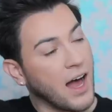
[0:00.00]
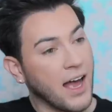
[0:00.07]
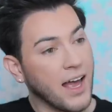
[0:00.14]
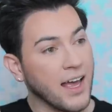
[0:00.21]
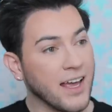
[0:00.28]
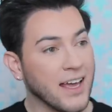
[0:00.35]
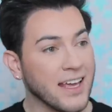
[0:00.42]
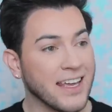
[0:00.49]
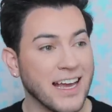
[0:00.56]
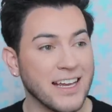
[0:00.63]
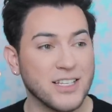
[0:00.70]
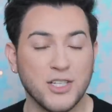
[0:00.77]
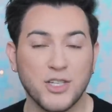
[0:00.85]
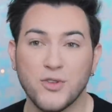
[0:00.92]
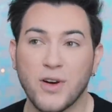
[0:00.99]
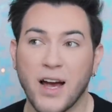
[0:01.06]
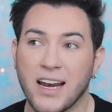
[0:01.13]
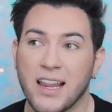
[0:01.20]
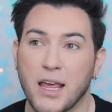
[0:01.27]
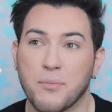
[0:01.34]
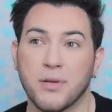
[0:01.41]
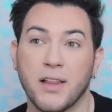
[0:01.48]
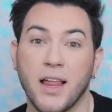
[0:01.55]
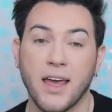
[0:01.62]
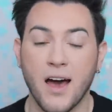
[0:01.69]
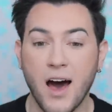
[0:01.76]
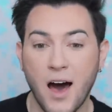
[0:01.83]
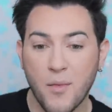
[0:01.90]
I get to kind of like
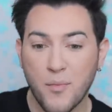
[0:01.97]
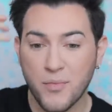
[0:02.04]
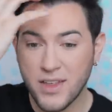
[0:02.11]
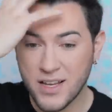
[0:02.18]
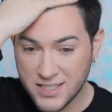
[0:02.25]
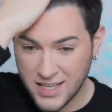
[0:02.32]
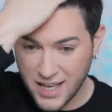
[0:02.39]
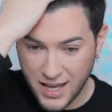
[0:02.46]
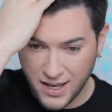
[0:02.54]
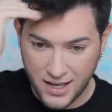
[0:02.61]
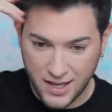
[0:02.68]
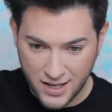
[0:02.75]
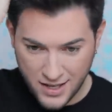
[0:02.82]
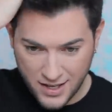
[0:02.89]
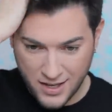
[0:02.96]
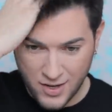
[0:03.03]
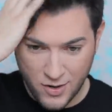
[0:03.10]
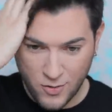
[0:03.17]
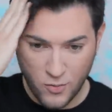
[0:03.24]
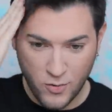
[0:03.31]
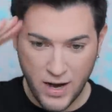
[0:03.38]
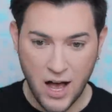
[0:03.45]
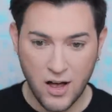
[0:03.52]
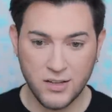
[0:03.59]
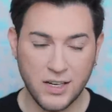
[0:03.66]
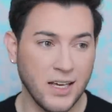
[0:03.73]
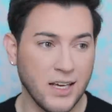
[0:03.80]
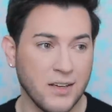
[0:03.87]
play up this like
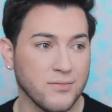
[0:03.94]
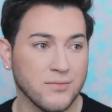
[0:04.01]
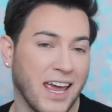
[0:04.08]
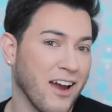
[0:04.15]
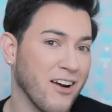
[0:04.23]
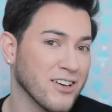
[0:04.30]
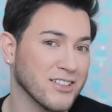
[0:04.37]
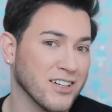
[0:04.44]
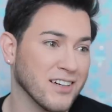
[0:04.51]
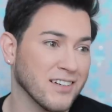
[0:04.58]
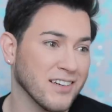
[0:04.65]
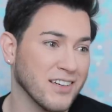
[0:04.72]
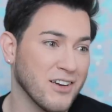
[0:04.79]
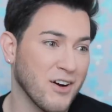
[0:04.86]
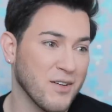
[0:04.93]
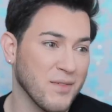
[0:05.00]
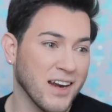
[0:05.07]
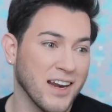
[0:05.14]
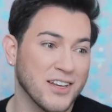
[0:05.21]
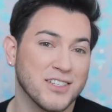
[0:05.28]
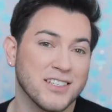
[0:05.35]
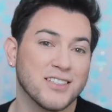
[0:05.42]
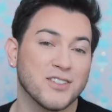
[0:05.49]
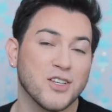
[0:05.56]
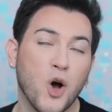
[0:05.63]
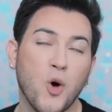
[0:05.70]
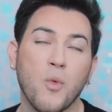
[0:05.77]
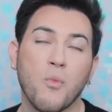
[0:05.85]
reality character. You know what I mean? It's just
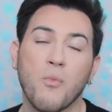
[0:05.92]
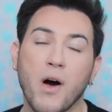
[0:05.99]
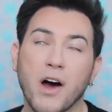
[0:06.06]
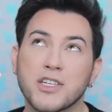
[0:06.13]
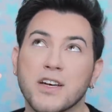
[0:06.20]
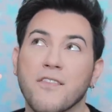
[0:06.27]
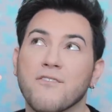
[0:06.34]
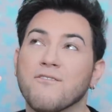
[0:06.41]
so much